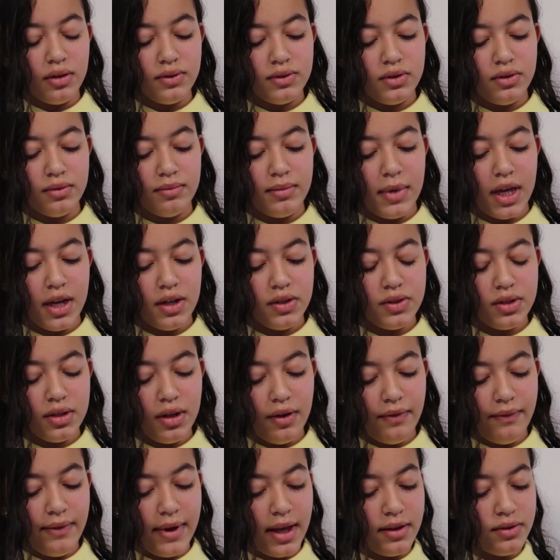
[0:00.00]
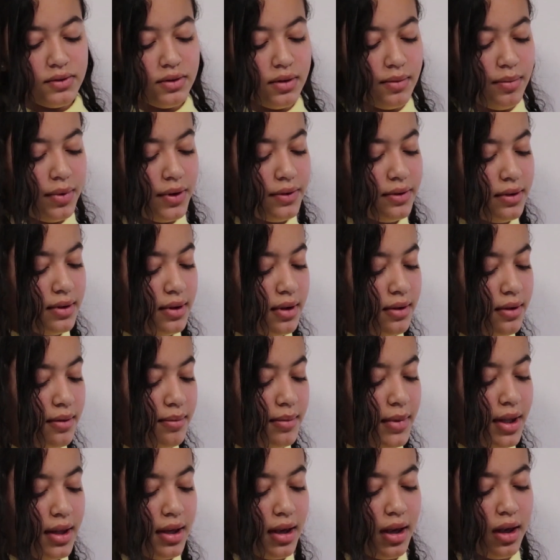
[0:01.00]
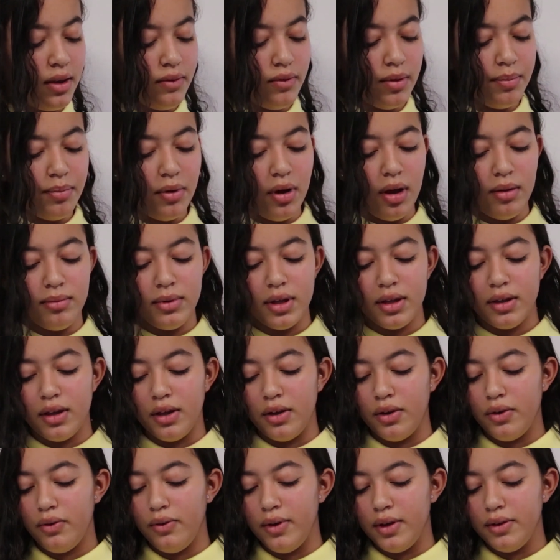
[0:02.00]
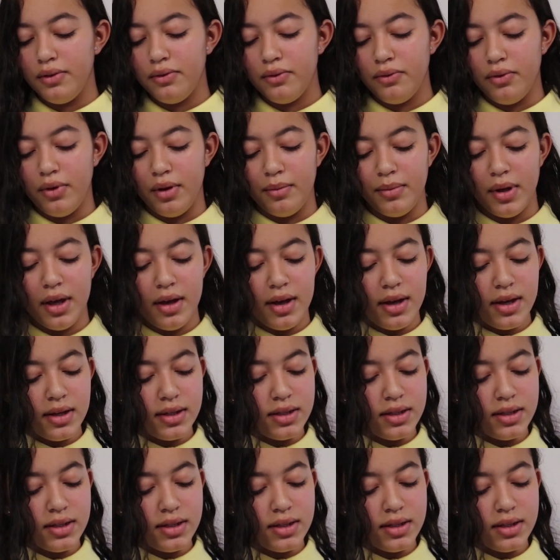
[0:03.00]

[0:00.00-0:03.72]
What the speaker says: Consumption of vegetables in the Dominican Republic increased from